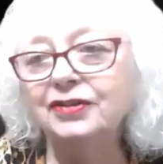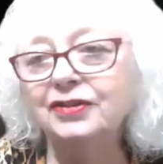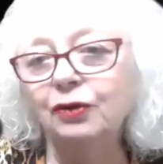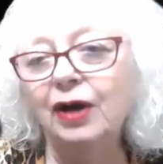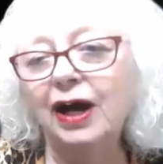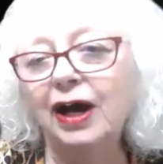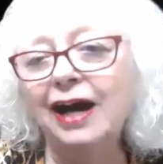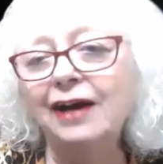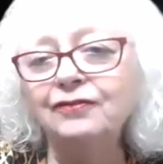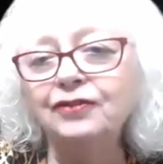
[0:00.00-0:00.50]

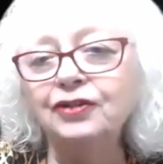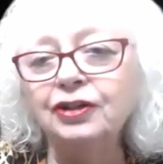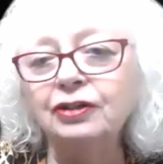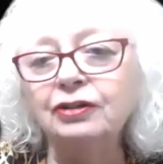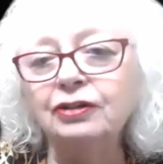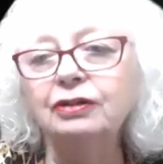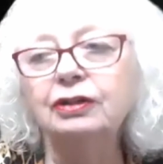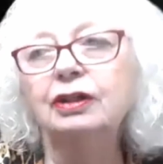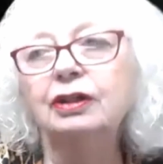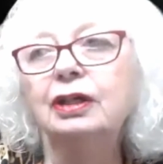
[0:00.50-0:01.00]
so
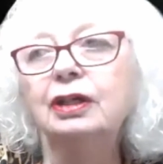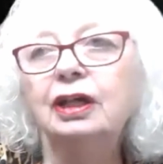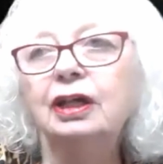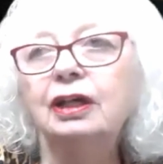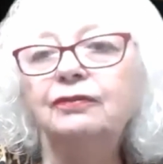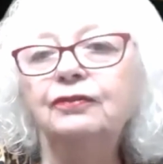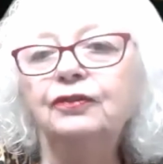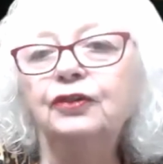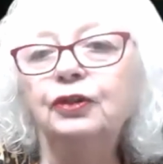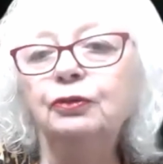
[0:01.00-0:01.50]
after
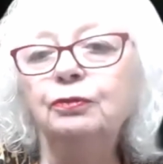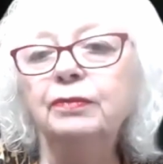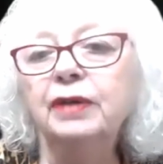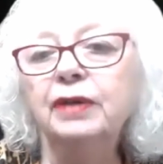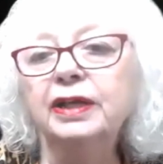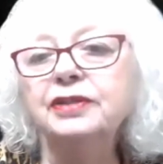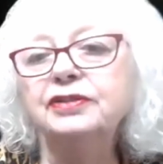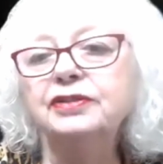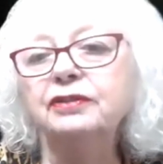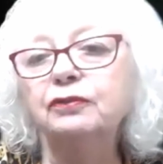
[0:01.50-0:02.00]
a few
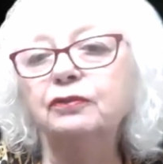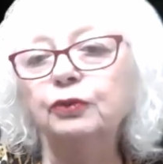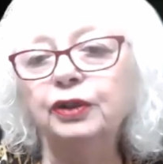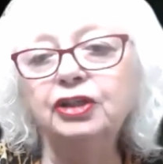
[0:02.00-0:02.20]
months of